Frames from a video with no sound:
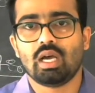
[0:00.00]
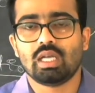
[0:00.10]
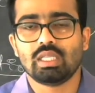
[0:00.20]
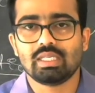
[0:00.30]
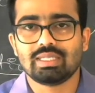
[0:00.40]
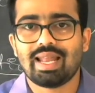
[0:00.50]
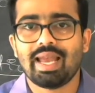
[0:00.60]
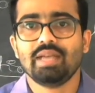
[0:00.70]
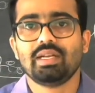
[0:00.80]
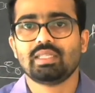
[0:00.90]
This
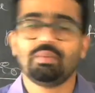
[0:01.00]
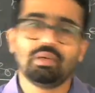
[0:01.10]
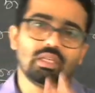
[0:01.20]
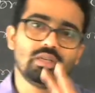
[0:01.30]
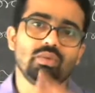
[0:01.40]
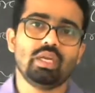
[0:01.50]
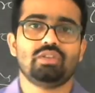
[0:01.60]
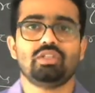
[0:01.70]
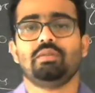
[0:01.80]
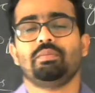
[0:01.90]
light exhibits the two
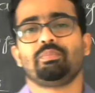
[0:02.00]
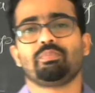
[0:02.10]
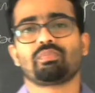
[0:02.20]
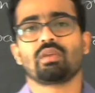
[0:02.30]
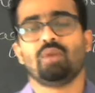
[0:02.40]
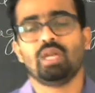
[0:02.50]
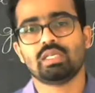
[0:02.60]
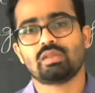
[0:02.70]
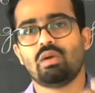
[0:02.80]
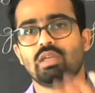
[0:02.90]
nature. One is
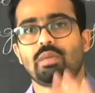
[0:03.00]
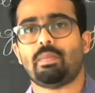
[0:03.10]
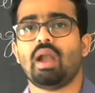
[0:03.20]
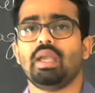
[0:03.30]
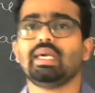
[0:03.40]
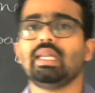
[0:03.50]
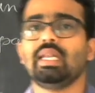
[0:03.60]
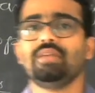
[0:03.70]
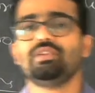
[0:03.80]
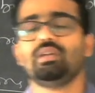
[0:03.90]
called as a particle
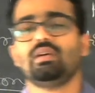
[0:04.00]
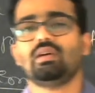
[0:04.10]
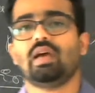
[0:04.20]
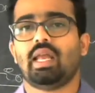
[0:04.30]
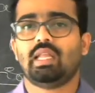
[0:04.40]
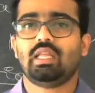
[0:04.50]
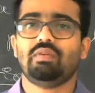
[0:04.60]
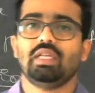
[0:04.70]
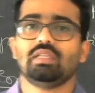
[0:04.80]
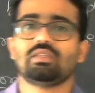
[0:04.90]
nature, another
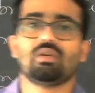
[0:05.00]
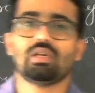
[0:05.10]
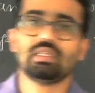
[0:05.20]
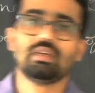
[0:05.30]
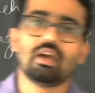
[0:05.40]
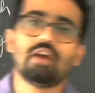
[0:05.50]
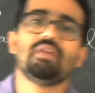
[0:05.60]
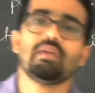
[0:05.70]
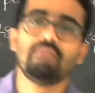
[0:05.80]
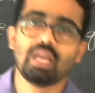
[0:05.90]
one is called as a
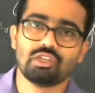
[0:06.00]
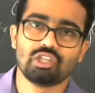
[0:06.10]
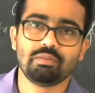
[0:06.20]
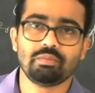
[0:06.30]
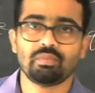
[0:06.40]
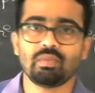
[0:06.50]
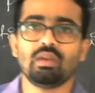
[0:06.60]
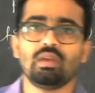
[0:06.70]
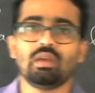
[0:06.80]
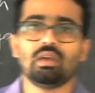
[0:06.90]
wave nature.
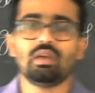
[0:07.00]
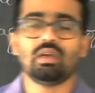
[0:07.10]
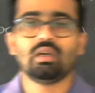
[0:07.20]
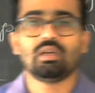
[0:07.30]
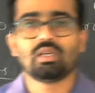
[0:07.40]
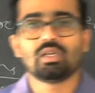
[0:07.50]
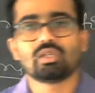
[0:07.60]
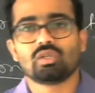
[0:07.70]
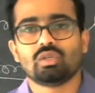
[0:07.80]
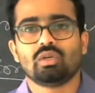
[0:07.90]

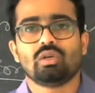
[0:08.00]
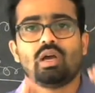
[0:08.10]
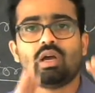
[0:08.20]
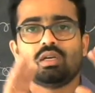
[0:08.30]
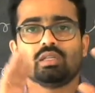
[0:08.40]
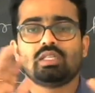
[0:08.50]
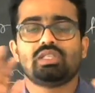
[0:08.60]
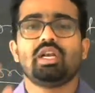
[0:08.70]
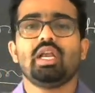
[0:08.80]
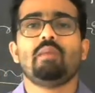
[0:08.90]
So the
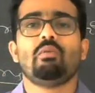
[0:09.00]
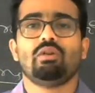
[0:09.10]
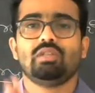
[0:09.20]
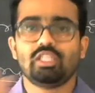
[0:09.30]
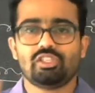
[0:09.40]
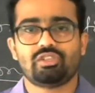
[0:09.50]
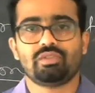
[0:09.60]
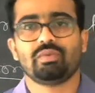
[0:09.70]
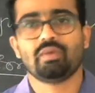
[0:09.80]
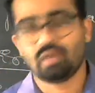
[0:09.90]
study about
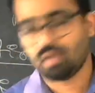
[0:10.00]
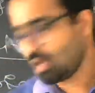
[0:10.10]
this